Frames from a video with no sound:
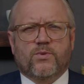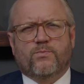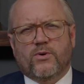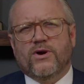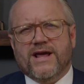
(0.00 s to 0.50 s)

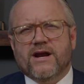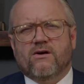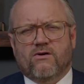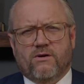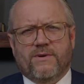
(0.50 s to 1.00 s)
put in a
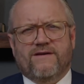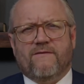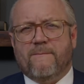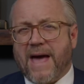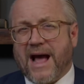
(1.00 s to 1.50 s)
little bit of a
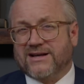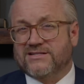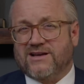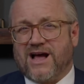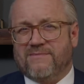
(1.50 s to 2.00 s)

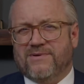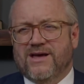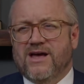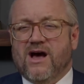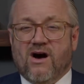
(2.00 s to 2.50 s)
backstop,
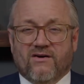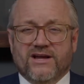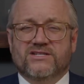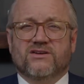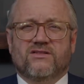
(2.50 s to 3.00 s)
at
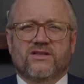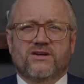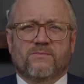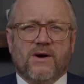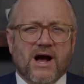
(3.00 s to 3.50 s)
least on the
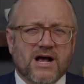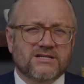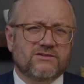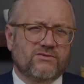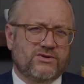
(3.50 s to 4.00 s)

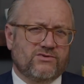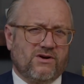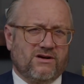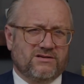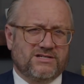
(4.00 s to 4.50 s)
deposit
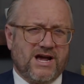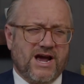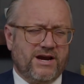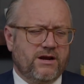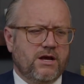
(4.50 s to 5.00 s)
withdrawal
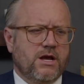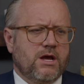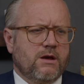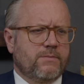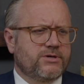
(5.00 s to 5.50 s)
side.
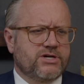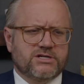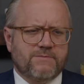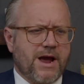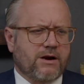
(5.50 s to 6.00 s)
But
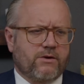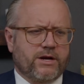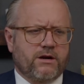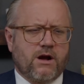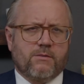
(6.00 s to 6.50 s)
just
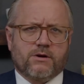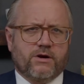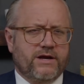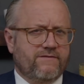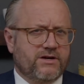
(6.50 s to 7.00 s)

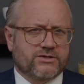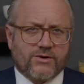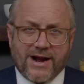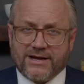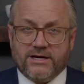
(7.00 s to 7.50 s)
macroeconomically, even as
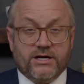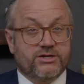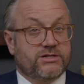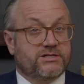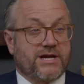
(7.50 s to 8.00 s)
credit
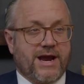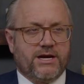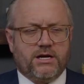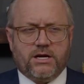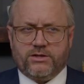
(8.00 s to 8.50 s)
conditions
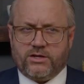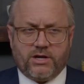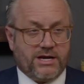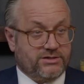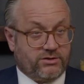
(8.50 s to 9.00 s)
tightened,
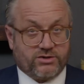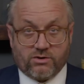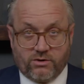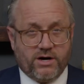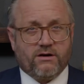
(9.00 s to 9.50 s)
as there's
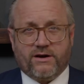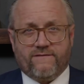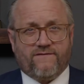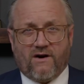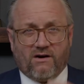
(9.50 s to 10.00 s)
clearly
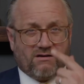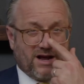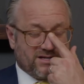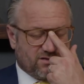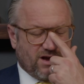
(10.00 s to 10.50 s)
far
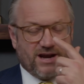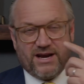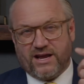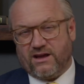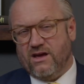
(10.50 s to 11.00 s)
less
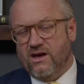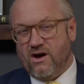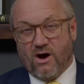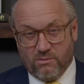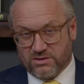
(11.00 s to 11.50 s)
lending,
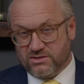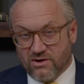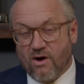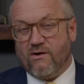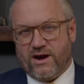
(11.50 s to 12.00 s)
almost
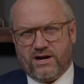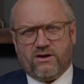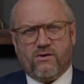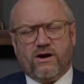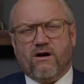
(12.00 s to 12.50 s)
no lending
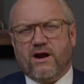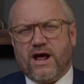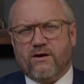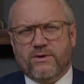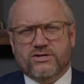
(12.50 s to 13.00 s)
going on
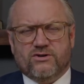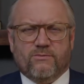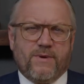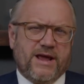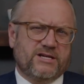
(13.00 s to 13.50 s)
out of regional
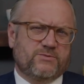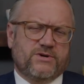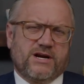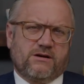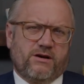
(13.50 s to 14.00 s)
banks,
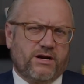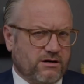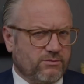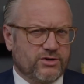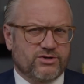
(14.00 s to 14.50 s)
particularly into
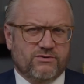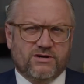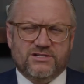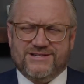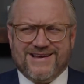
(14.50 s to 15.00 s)
commercial
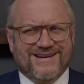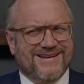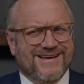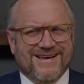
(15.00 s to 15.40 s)
real estate,